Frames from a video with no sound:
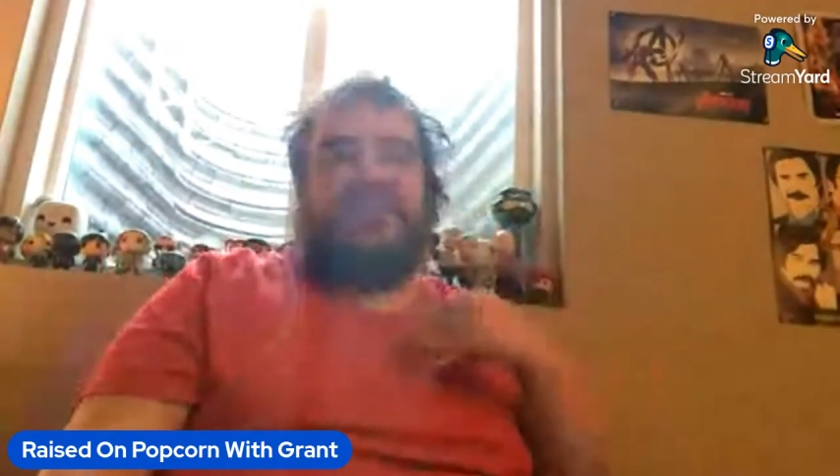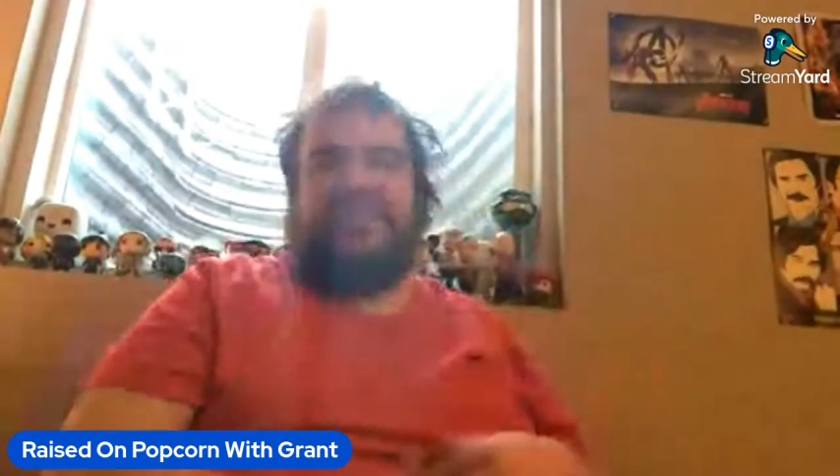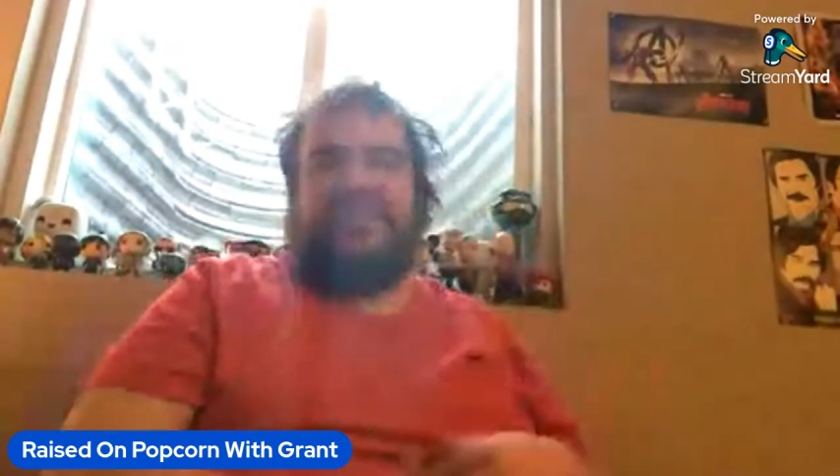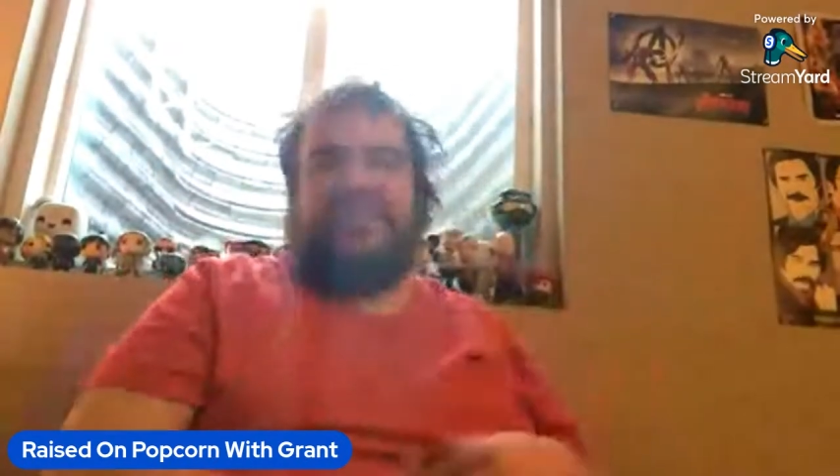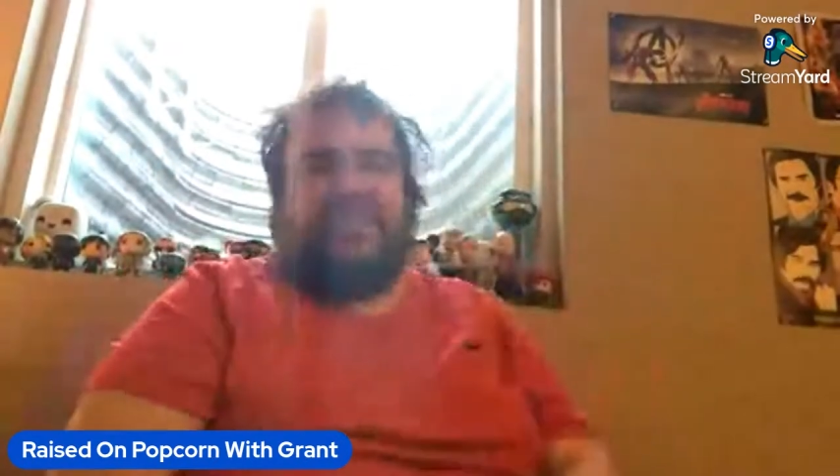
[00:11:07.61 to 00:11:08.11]

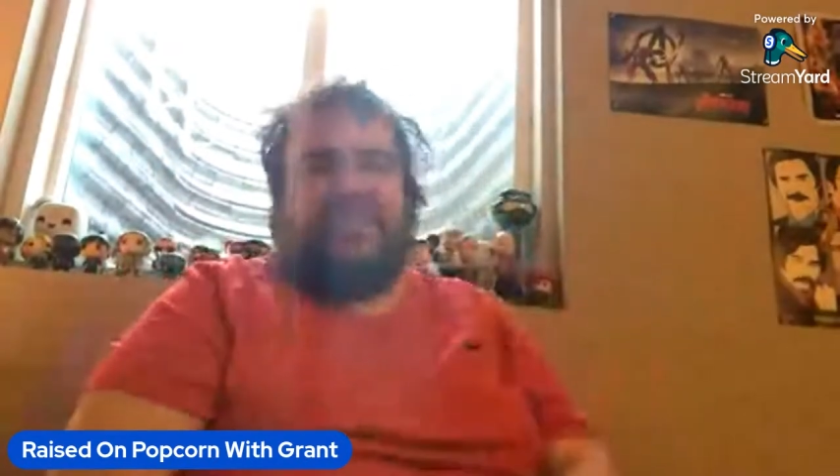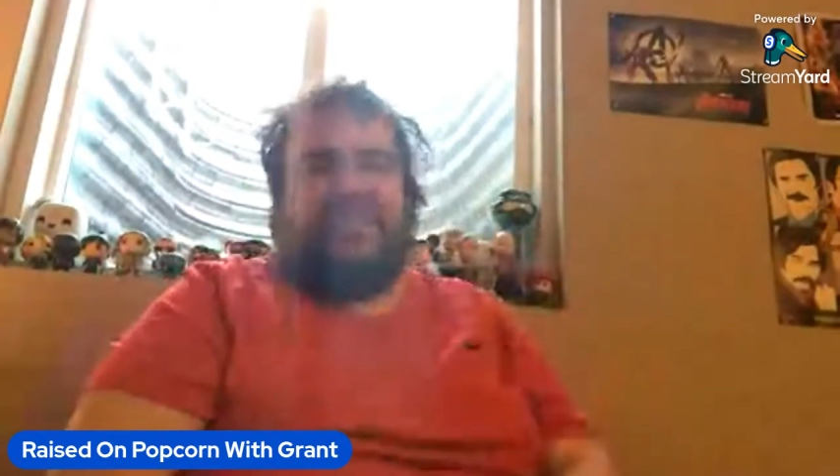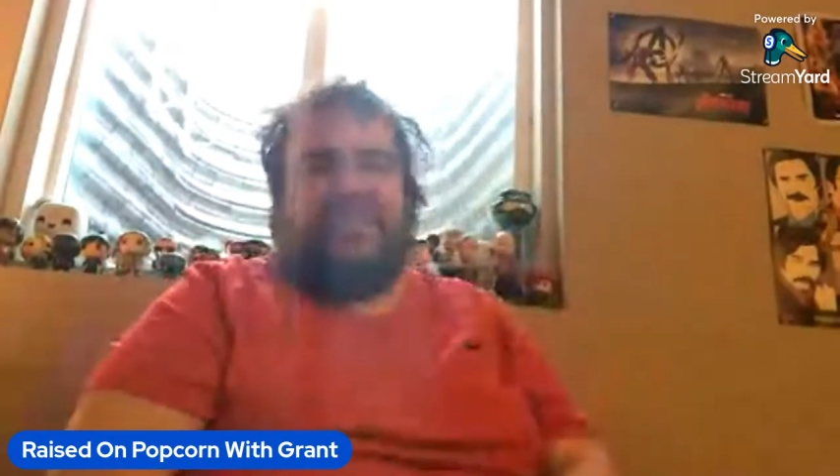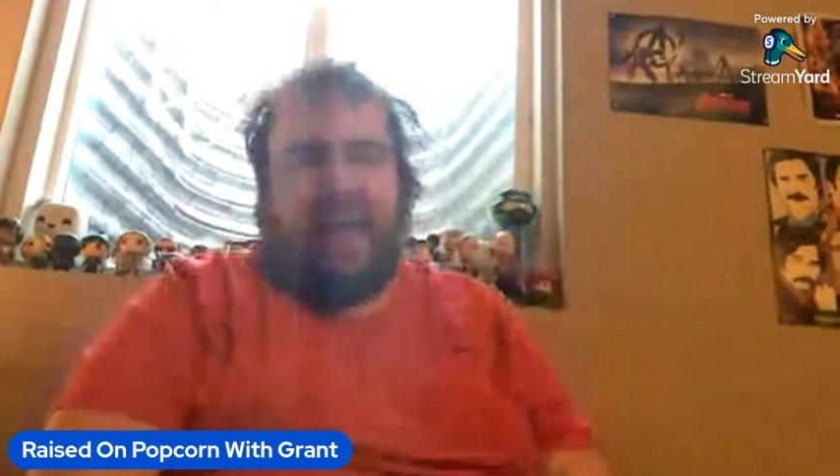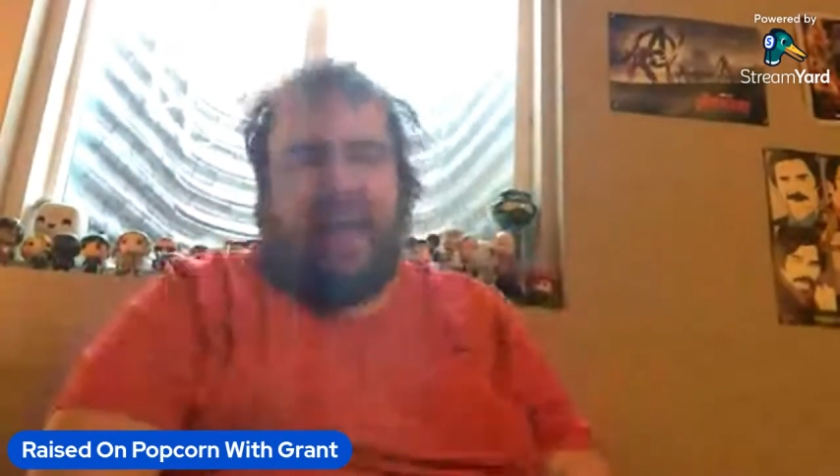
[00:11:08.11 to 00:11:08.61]
necessarily
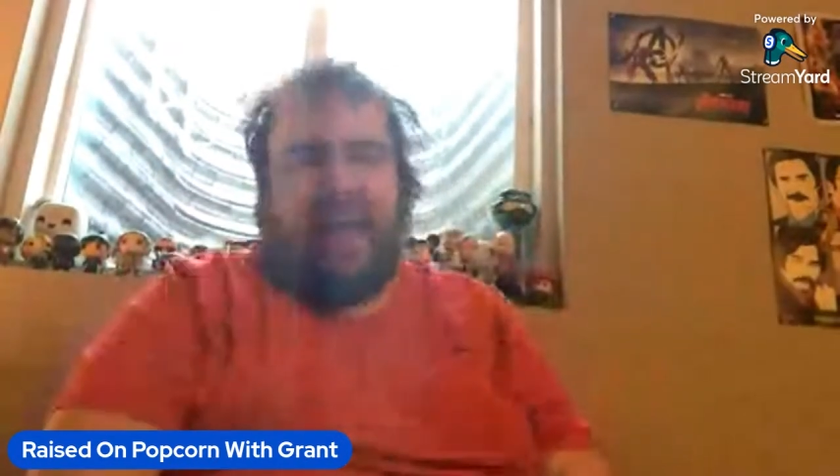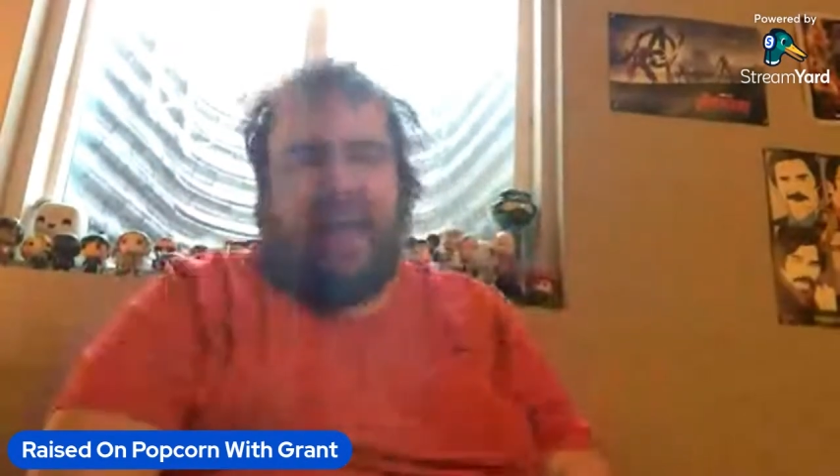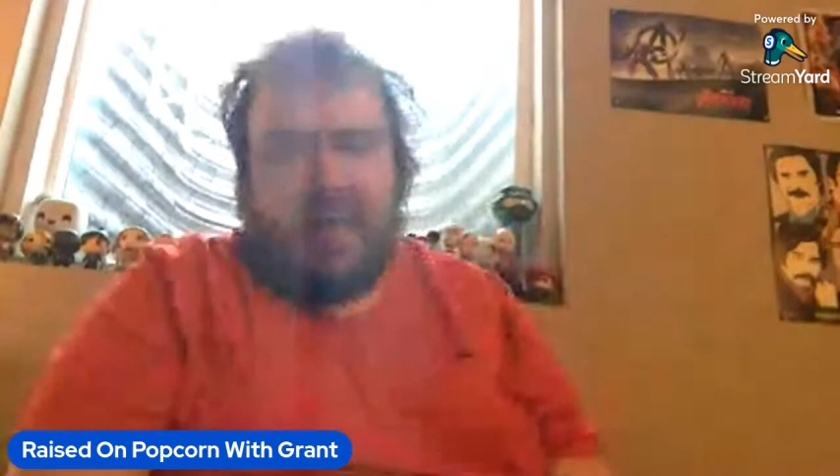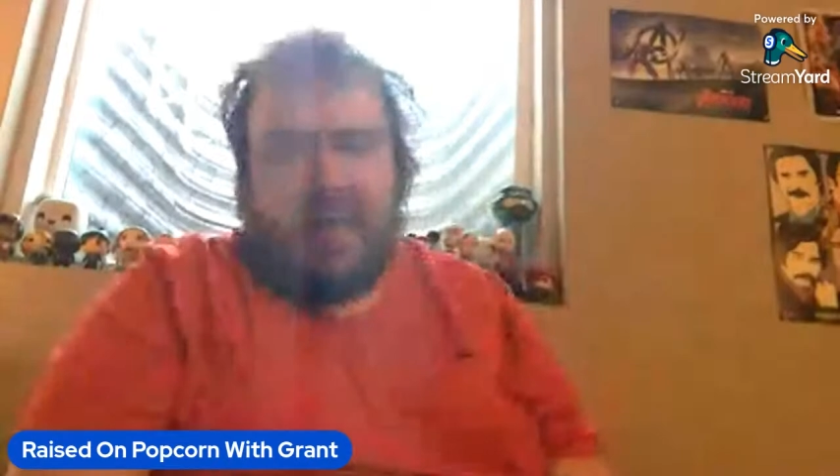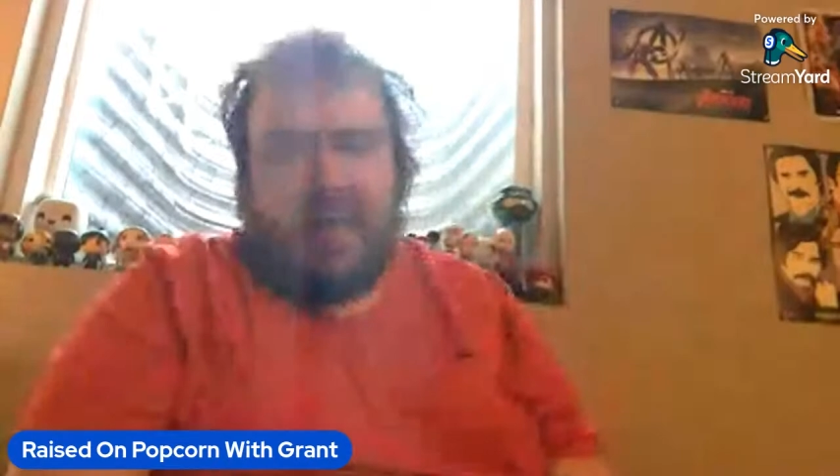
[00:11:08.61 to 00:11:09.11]
that
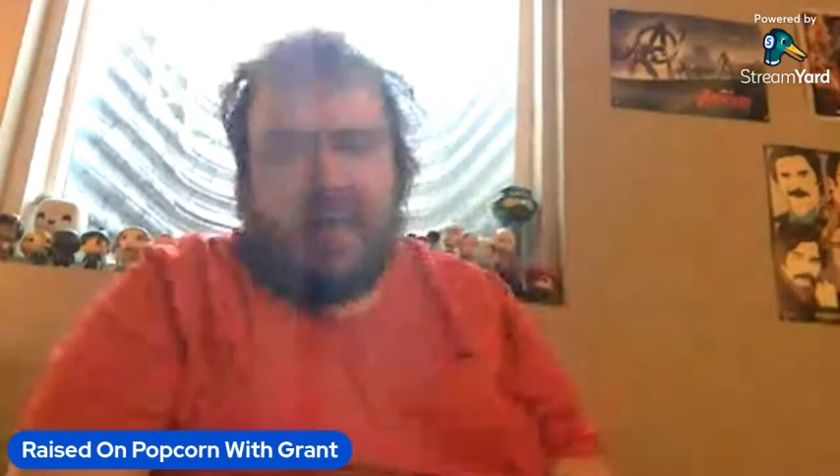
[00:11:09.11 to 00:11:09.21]
bad.